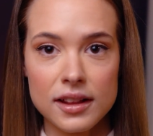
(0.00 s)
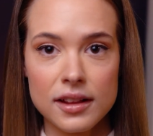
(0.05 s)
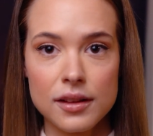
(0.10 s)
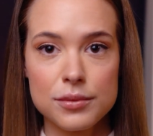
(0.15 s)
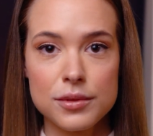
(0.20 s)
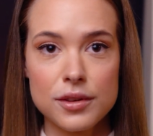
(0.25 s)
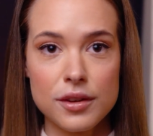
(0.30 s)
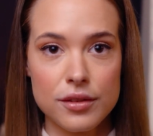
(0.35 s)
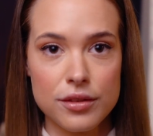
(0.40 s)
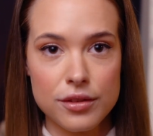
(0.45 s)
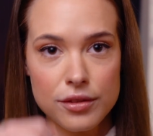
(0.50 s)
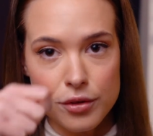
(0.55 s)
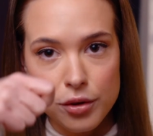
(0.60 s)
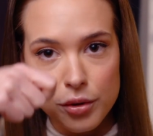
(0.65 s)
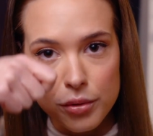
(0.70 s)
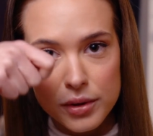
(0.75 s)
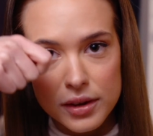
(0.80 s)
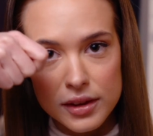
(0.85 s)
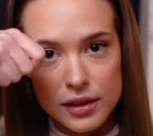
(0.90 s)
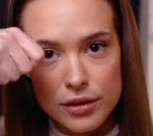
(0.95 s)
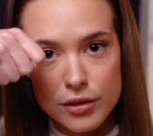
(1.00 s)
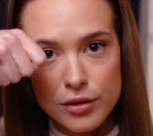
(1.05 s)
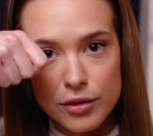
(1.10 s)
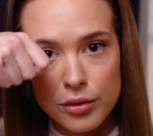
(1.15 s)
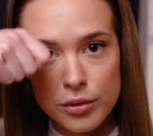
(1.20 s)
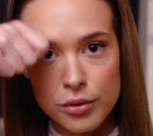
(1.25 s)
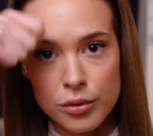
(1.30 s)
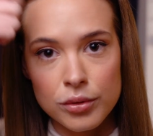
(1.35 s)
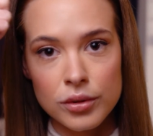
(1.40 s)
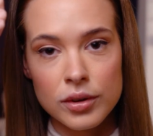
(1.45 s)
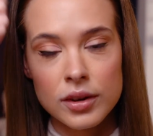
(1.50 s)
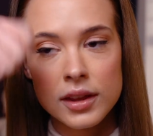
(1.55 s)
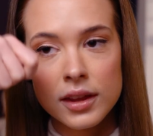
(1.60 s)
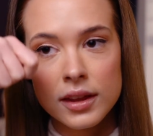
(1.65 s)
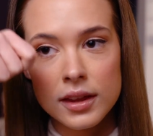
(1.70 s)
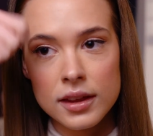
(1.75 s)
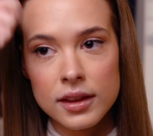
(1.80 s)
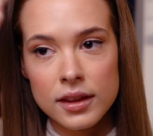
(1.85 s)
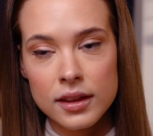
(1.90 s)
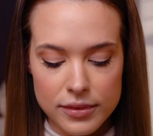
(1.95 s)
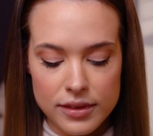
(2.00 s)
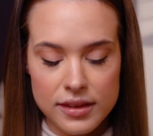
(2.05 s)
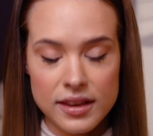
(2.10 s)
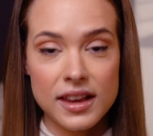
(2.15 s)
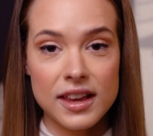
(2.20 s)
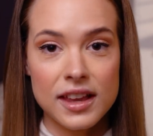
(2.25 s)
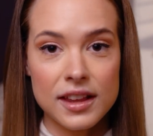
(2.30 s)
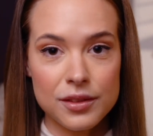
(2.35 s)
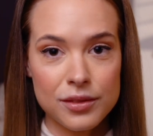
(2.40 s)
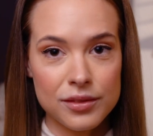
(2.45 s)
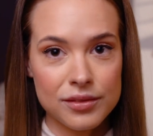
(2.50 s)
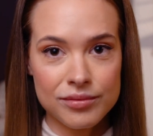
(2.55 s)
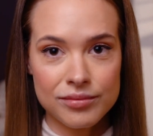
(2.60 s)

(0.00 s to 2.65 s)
and I'm just going to take it